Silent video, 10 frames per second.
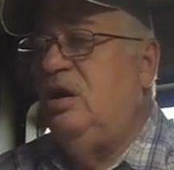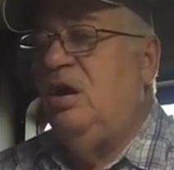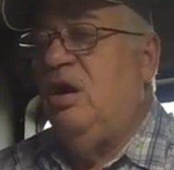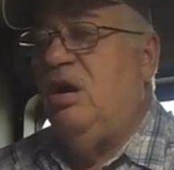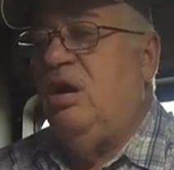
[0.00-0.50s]

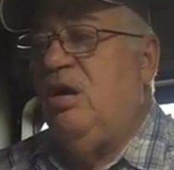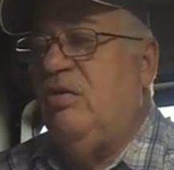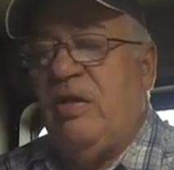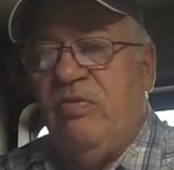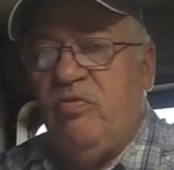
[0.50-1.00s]

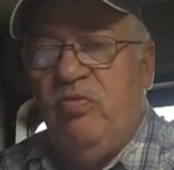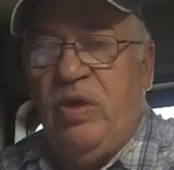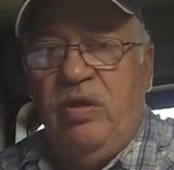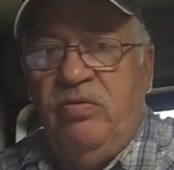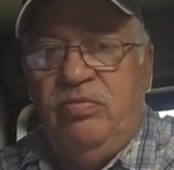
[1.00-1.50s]
that
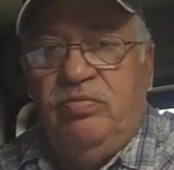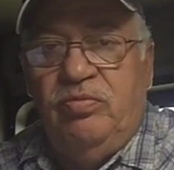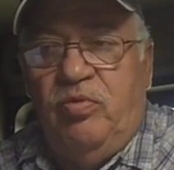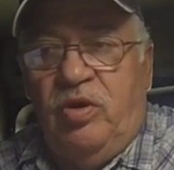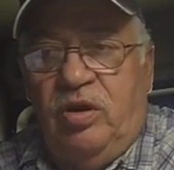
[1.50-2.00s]
they
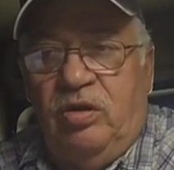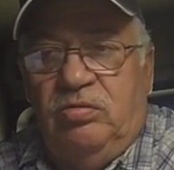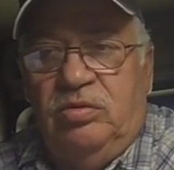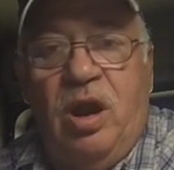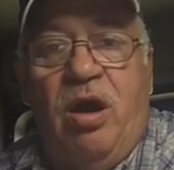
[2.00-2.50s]
were
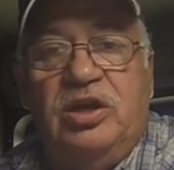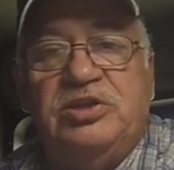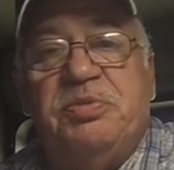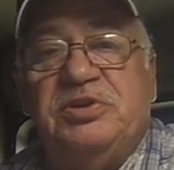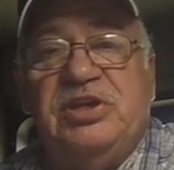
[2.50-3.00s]

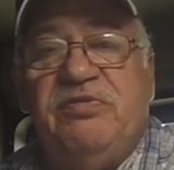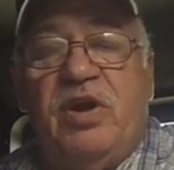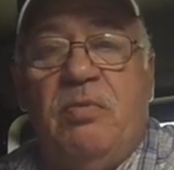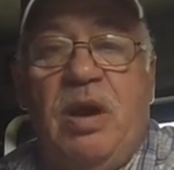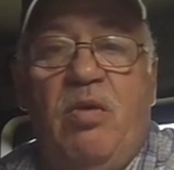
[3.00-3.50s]

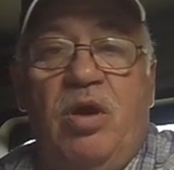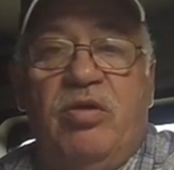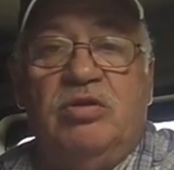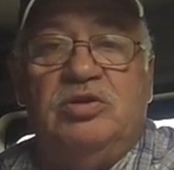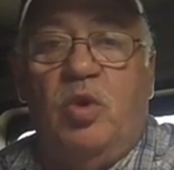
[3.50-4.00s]
non-specific about what
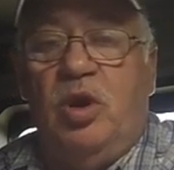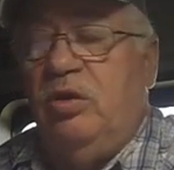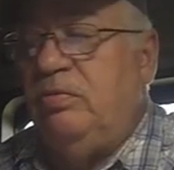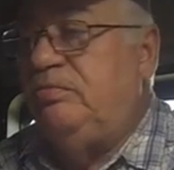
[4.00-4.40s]
those were.